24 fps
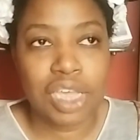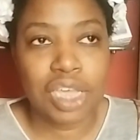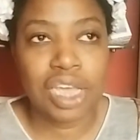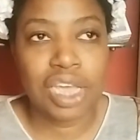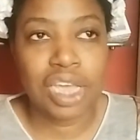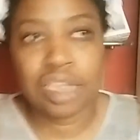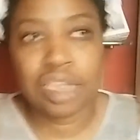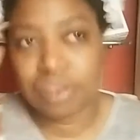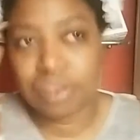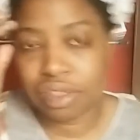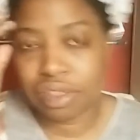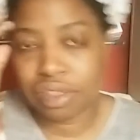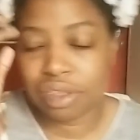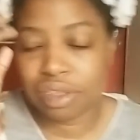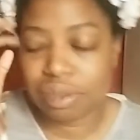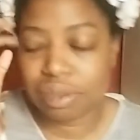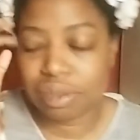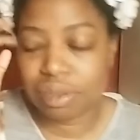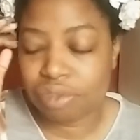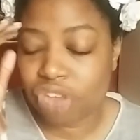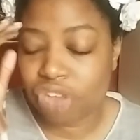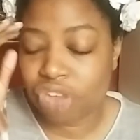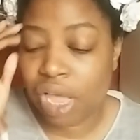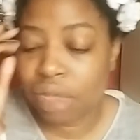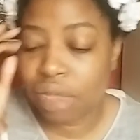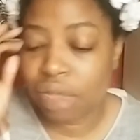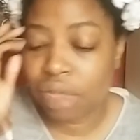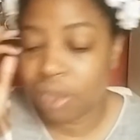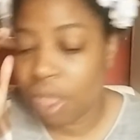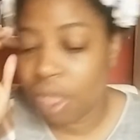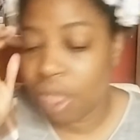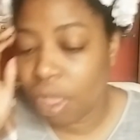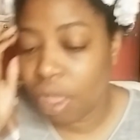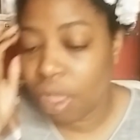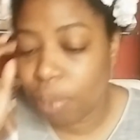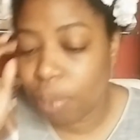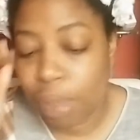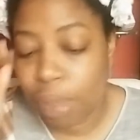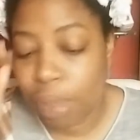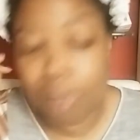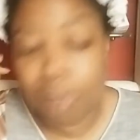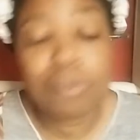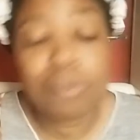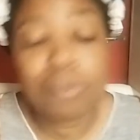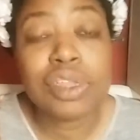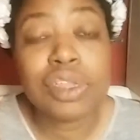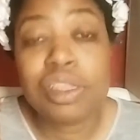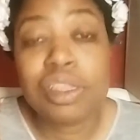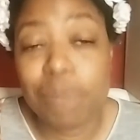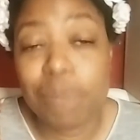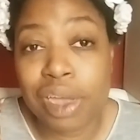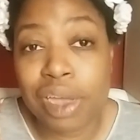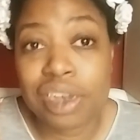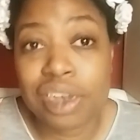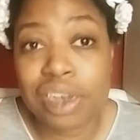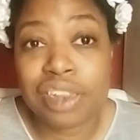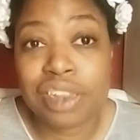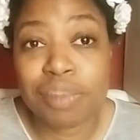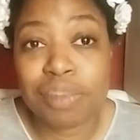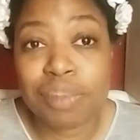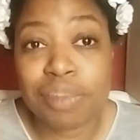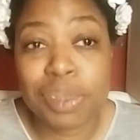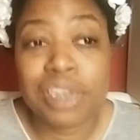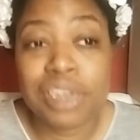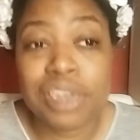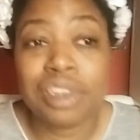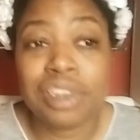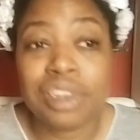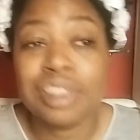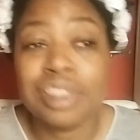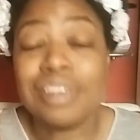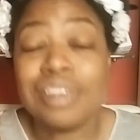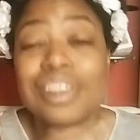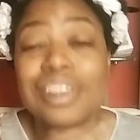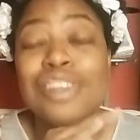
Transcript: age the child up. I'm really bad at explaining this.